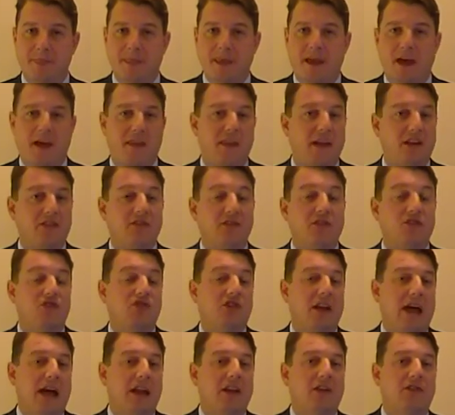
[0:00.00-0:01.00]
And that's the
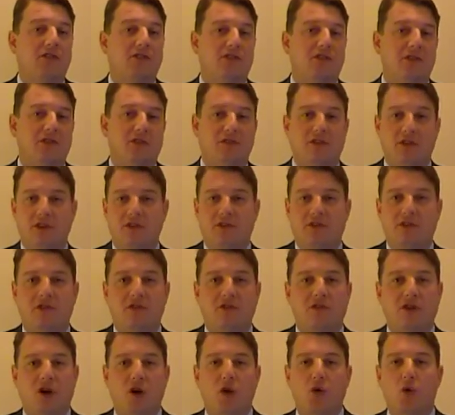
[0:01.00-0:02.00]
challenge that sits
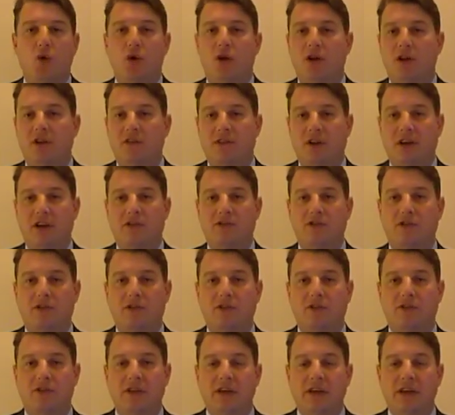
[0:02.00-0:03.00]
inside
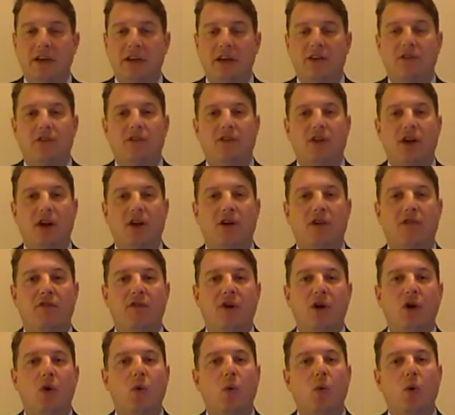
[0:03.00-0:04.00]
organisations. Instead
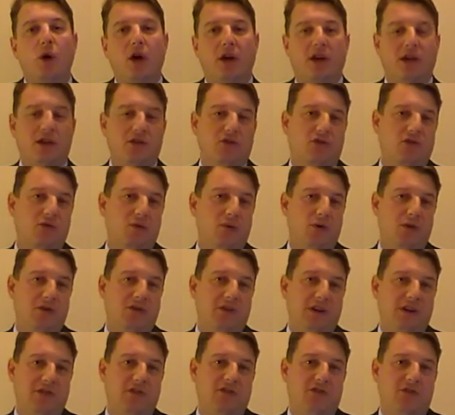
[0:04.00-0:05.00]
of working towards
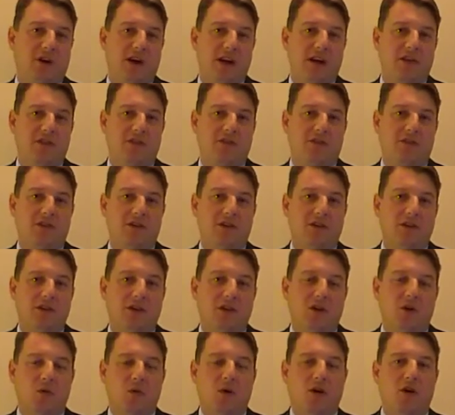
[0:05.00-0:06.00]
our strengths,
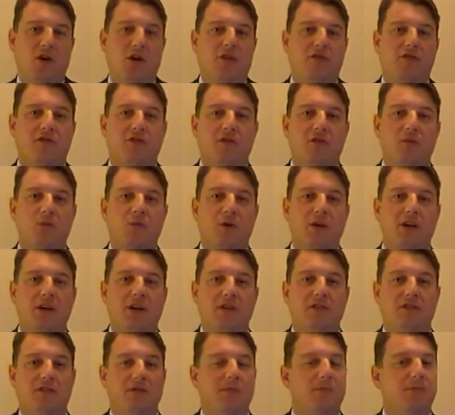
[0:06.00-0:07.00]
quite often
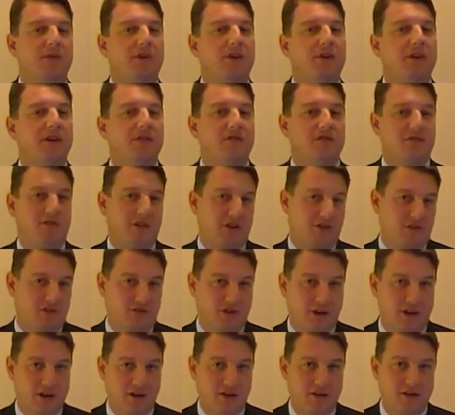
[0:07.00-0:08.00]
we're simply
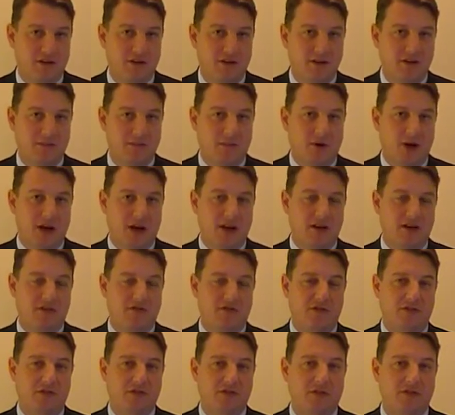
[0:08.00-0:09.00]
frustrated by our
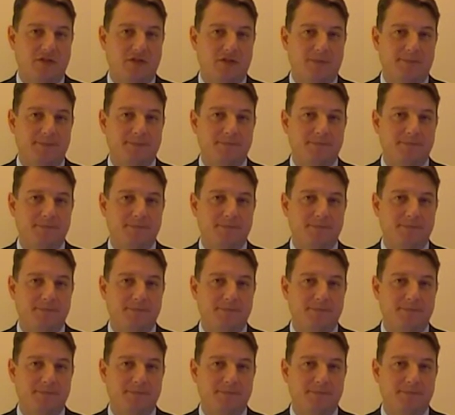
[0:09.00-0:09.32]
differences.